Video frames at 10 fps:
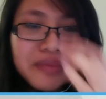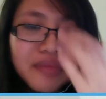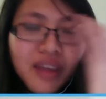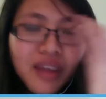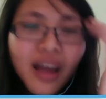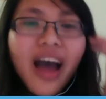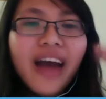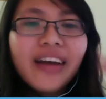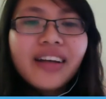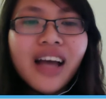And
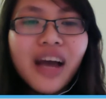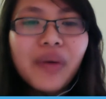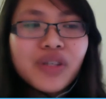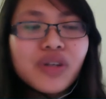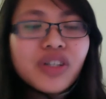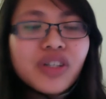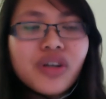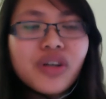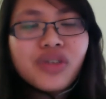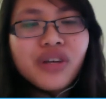I went to the
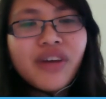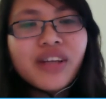introductory event